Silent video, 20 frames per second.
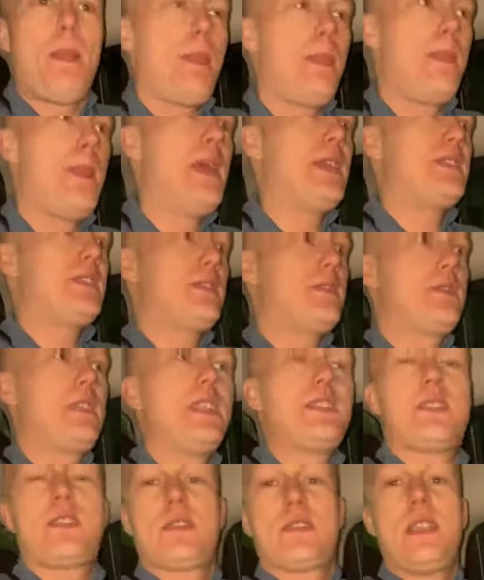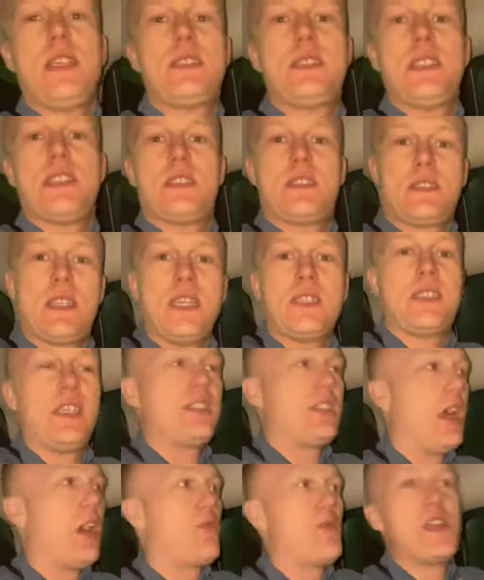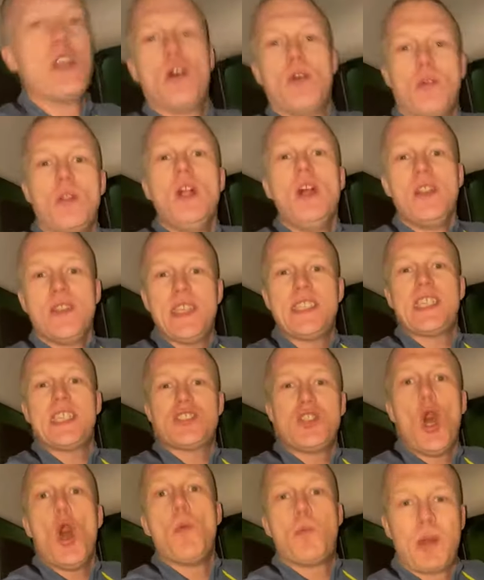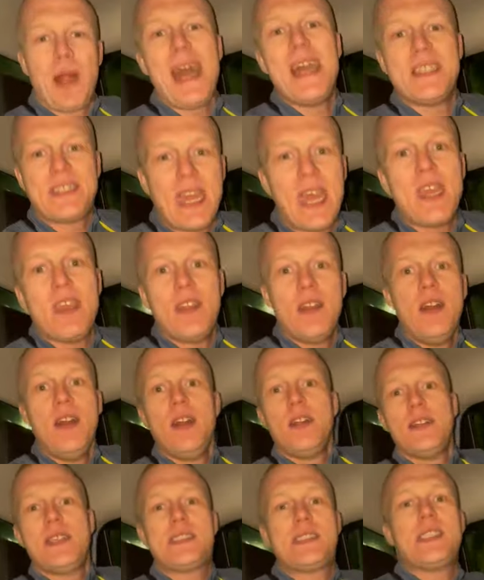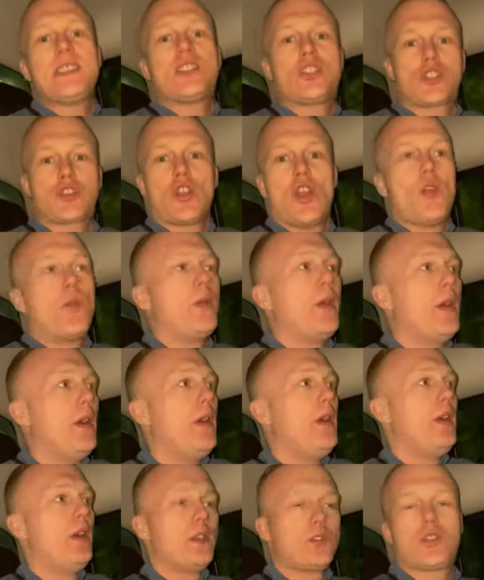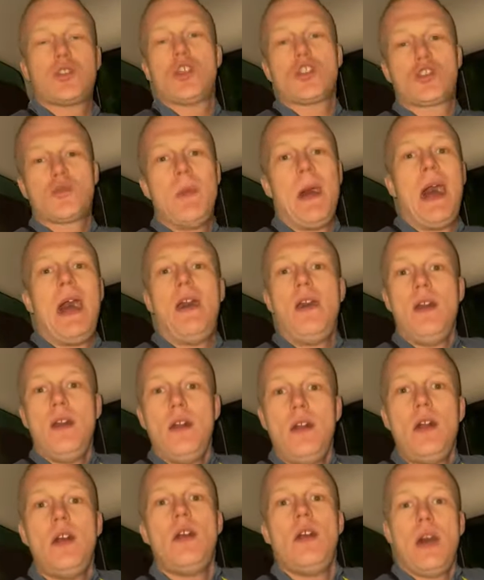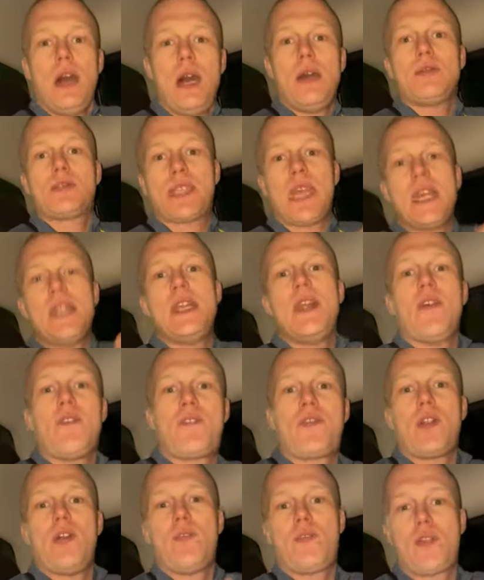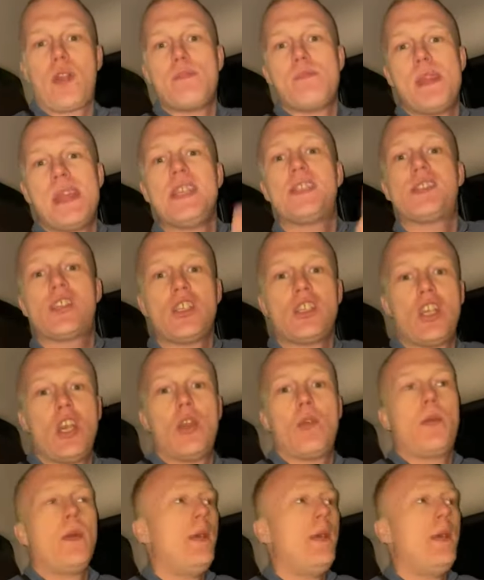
This, this, this is, this is a real. This is no blind date. This is true. Trust me. I'm saying it fr- from me to you.